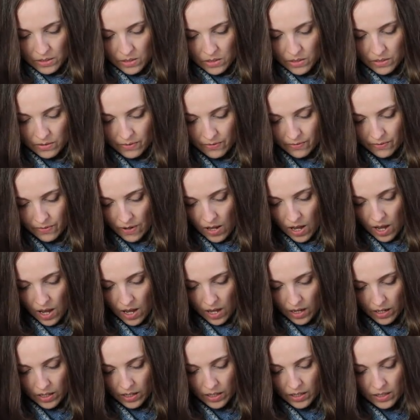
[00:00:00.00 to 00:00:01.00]
to
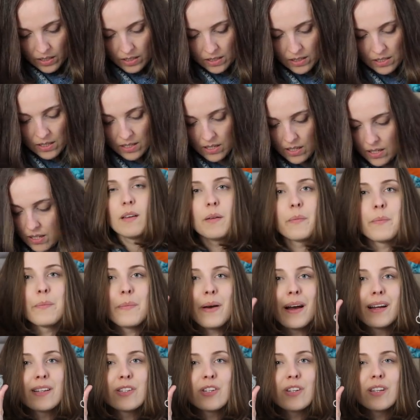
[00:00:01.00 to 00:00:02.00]
find
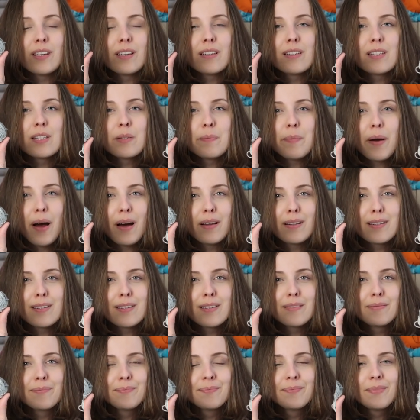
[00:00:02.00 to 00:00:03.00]
matching
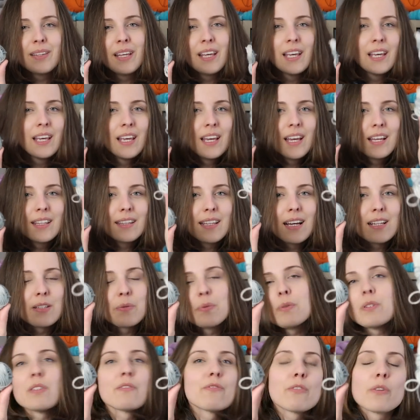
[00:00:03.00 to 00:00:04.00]
spot.
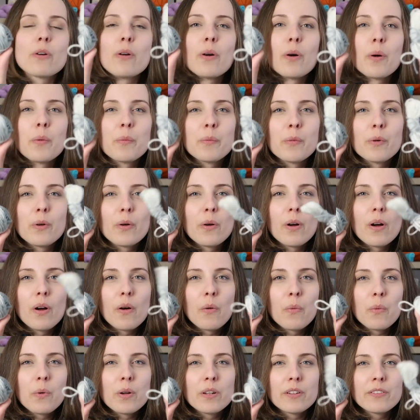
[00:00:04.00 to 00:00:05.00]
That was from
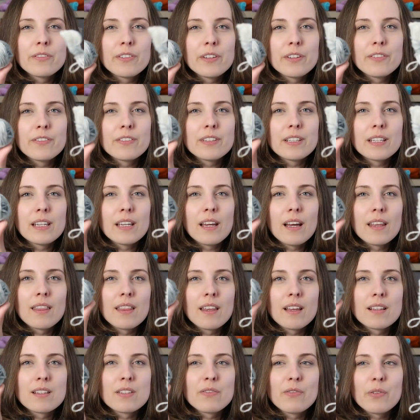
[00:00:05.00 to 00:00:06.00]
150
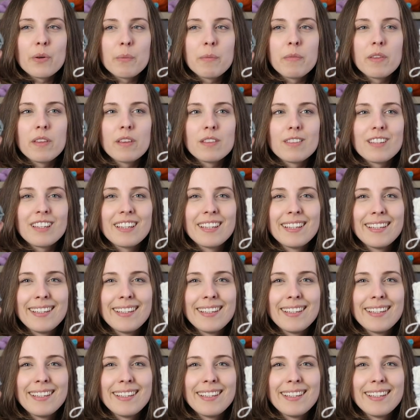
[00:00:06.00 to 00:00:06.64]
and that's from another.